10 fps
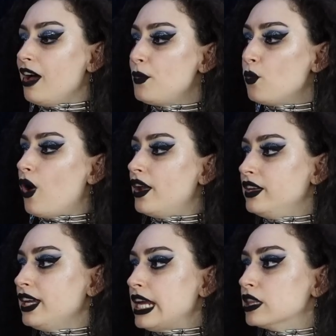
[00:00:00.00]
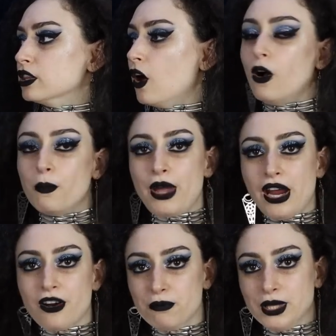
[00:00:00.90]
I've been wanting a long
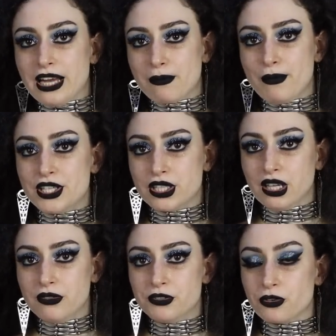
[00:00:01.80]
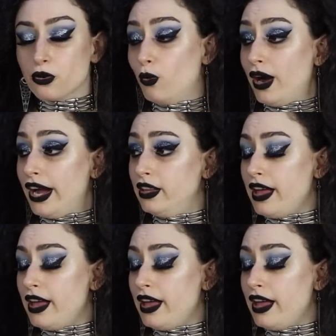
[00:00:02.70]
pair of black mesh gloves for a while.